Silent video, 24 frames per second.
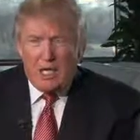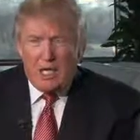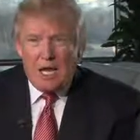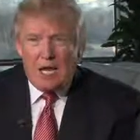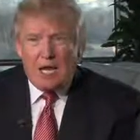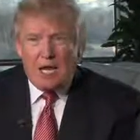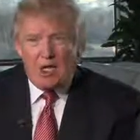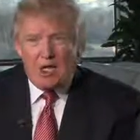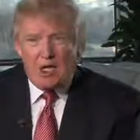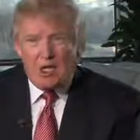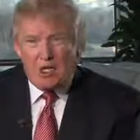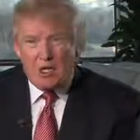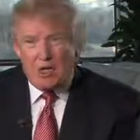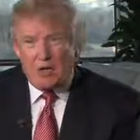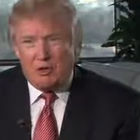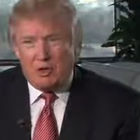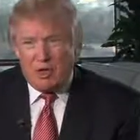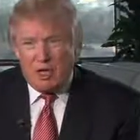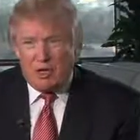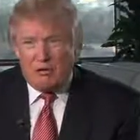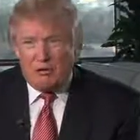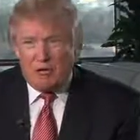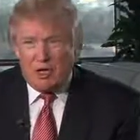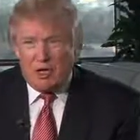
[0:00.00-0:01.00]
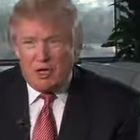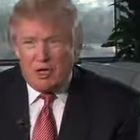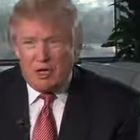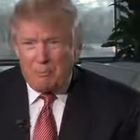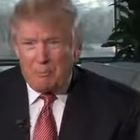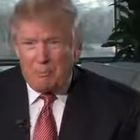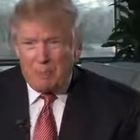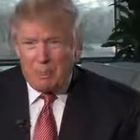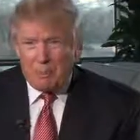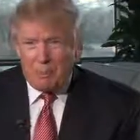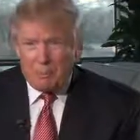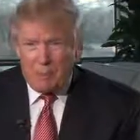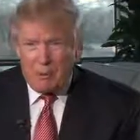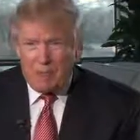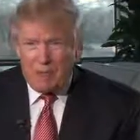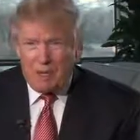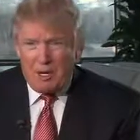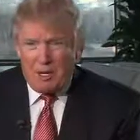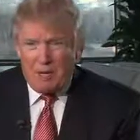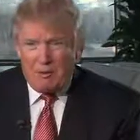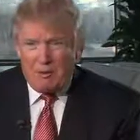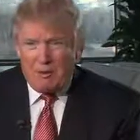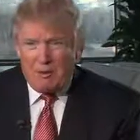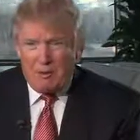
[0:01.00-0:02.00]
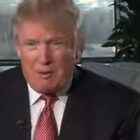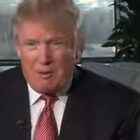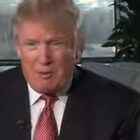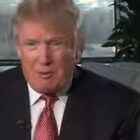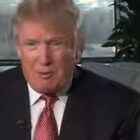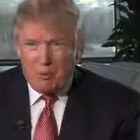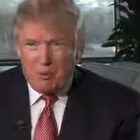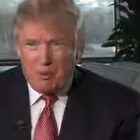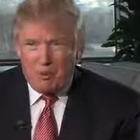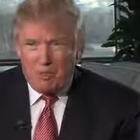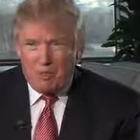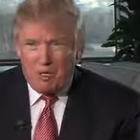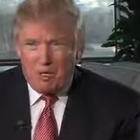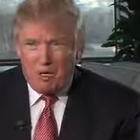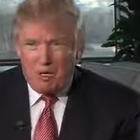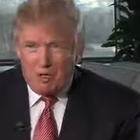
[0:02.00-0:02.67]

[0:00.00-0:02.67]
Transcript: And as you know, they have the Olympics coming up in February,